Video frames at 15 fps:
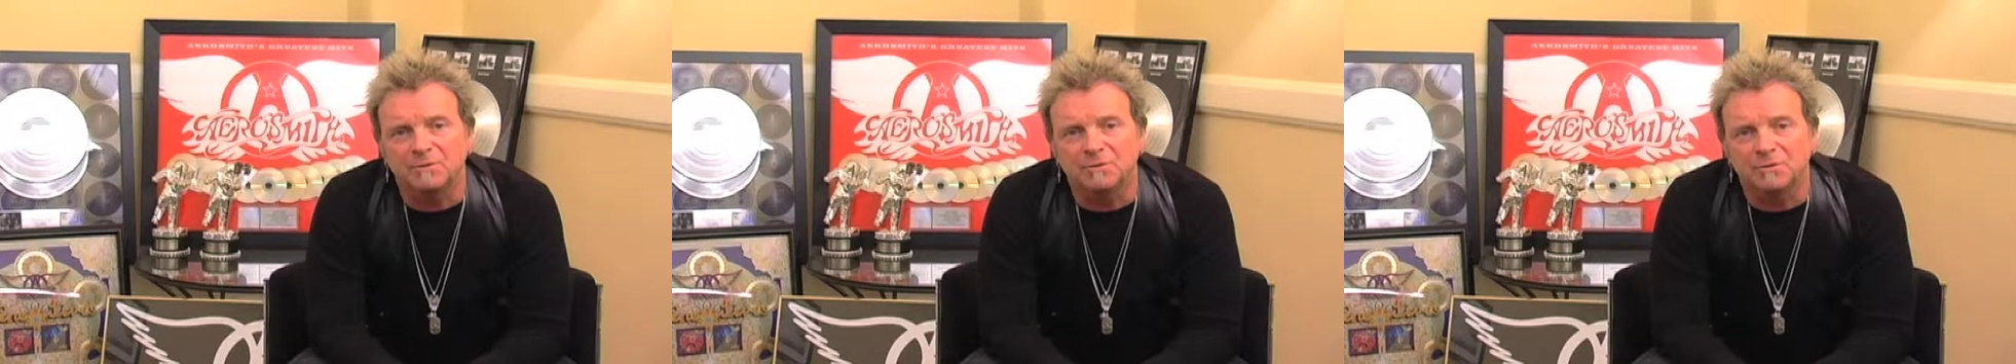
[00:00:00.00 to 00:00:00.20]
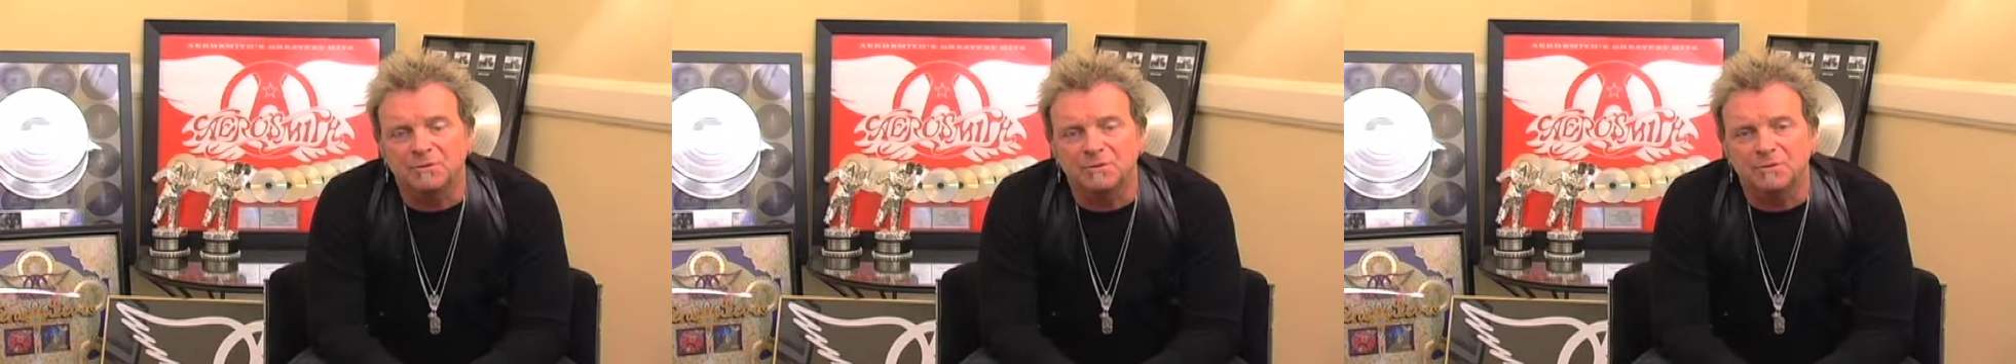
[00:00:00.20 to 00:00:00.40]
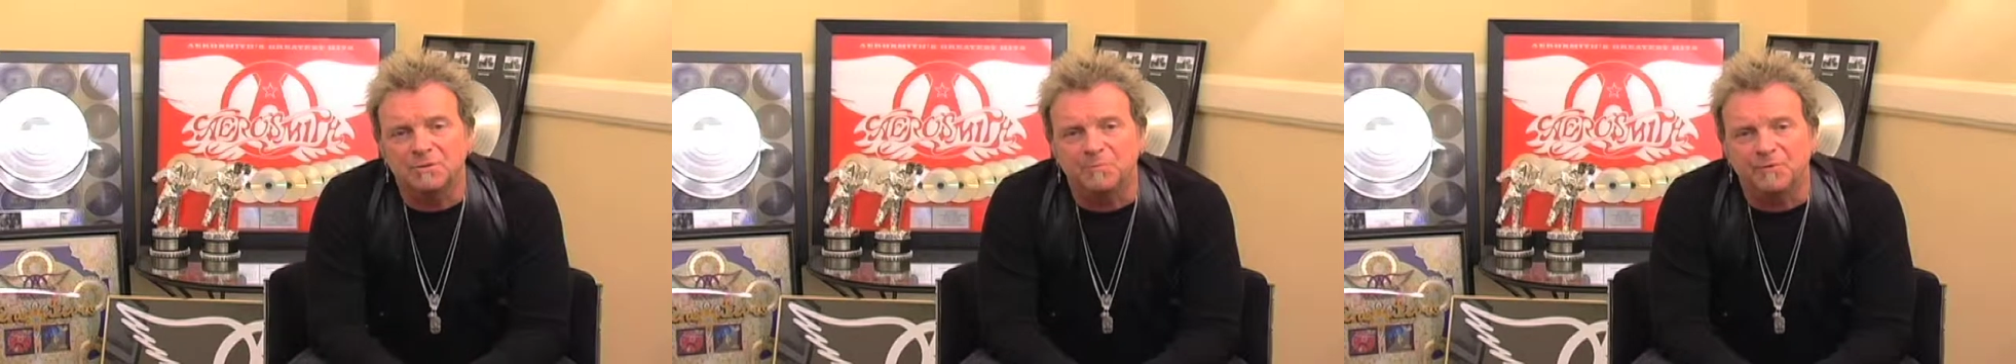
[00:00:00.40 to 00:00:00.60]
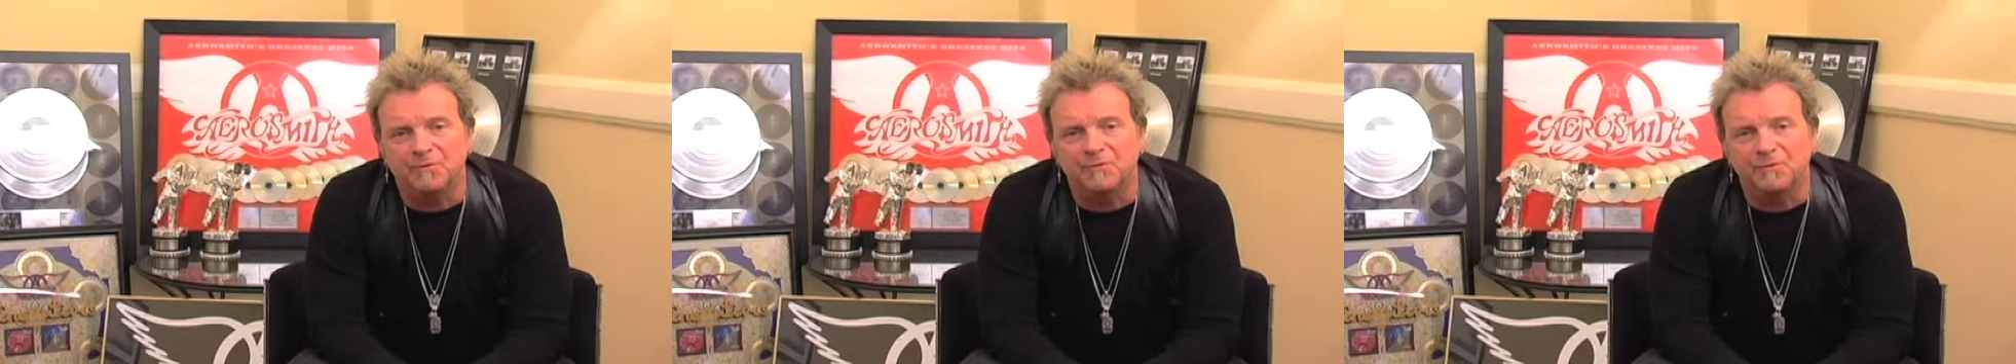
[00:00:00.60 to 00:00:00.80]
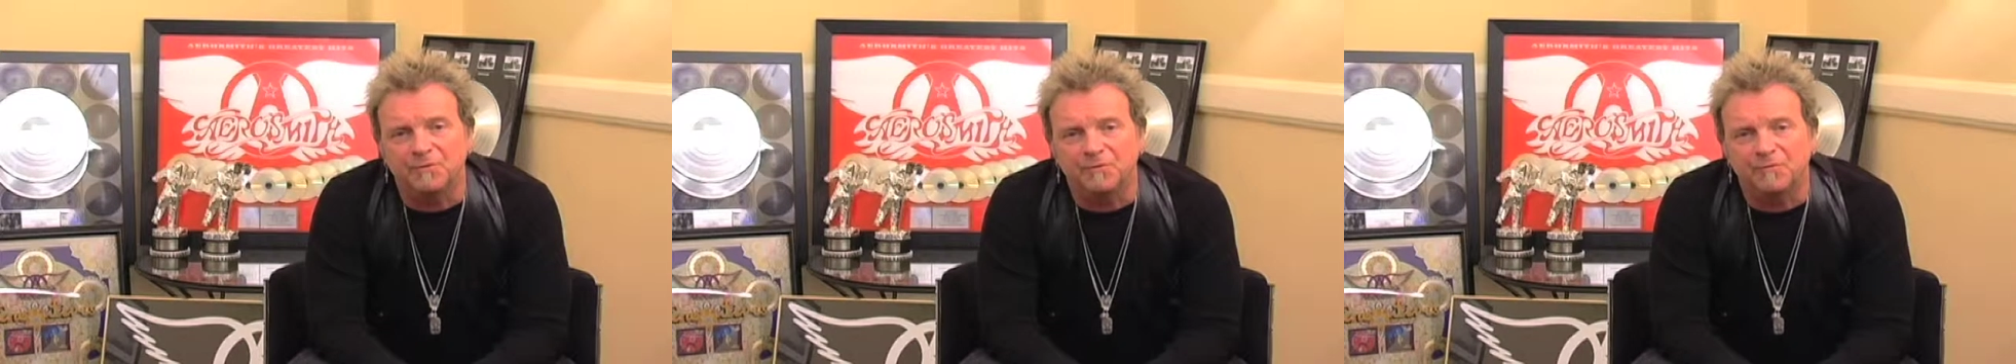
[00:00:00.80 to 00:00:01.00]
chose to be
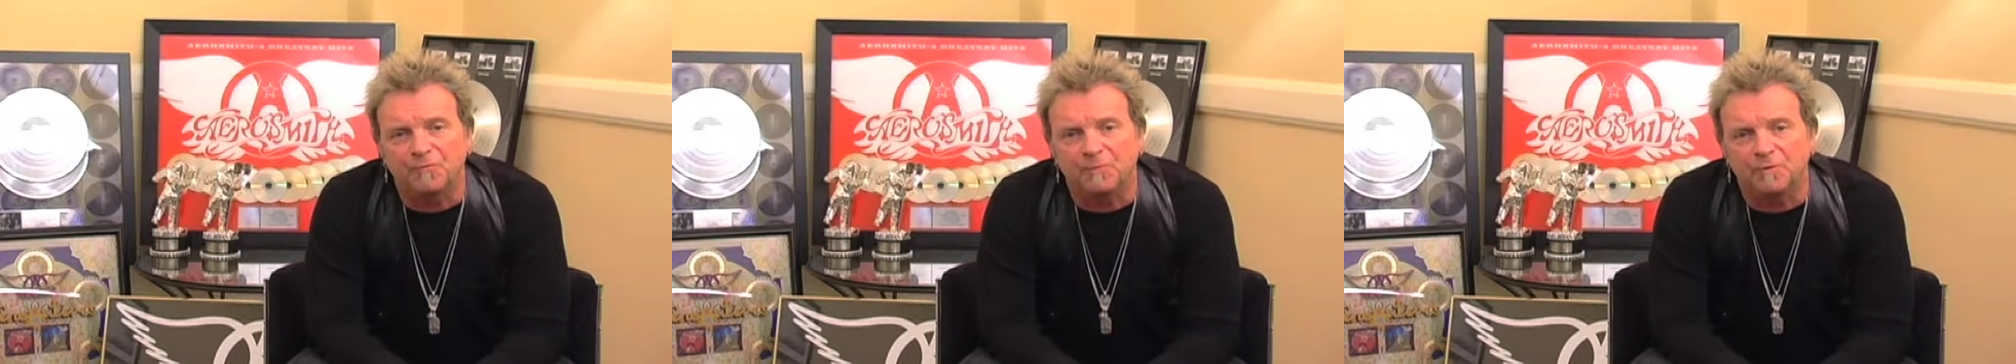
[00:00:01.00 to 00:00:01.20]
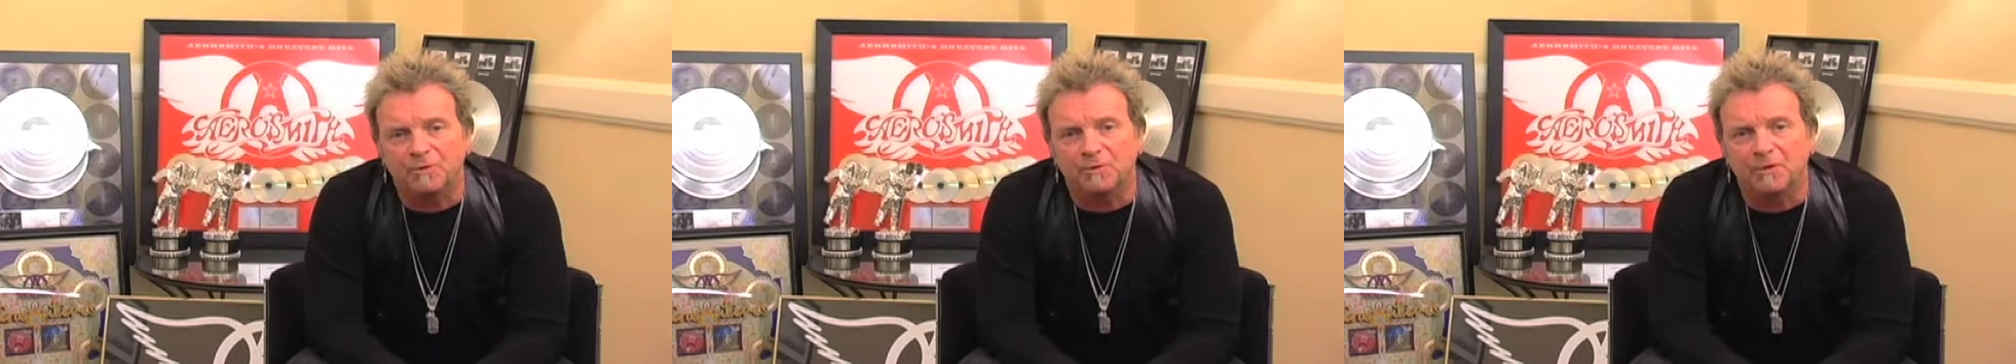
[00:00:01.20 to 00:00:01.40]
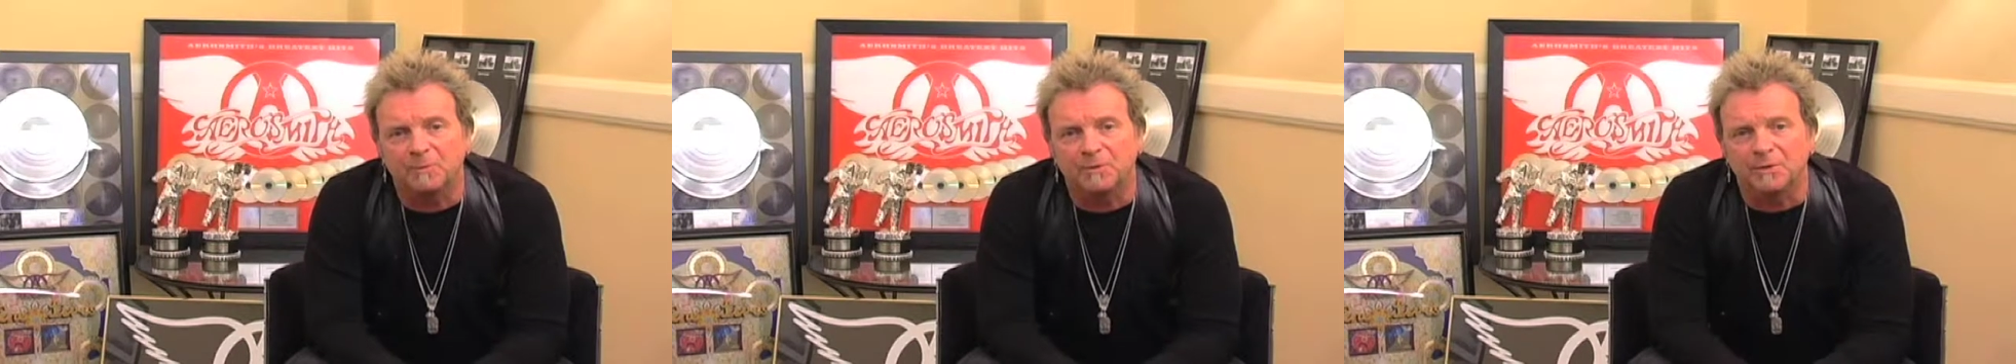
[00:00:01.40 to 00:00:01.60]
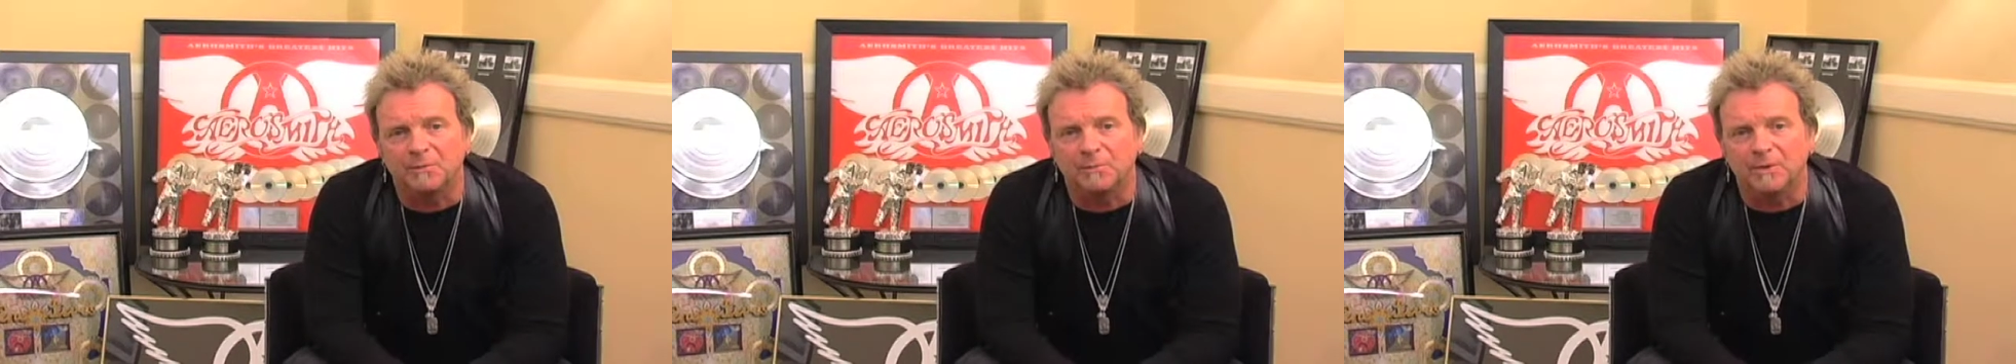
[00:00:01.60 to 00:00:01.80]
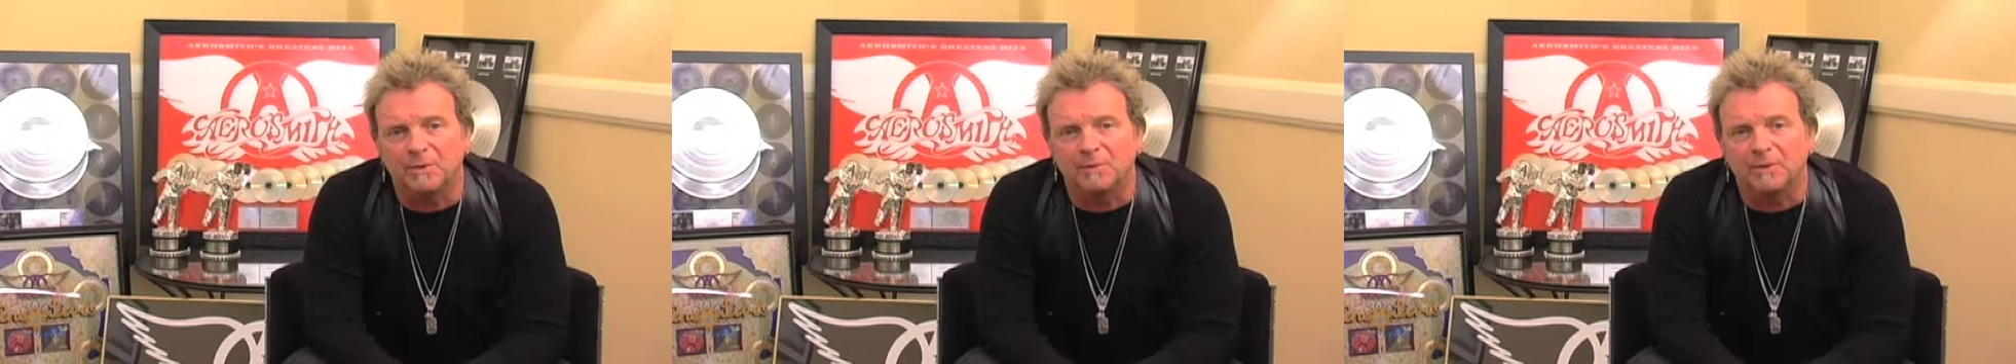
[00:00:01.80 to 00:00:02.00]
very forthcoming about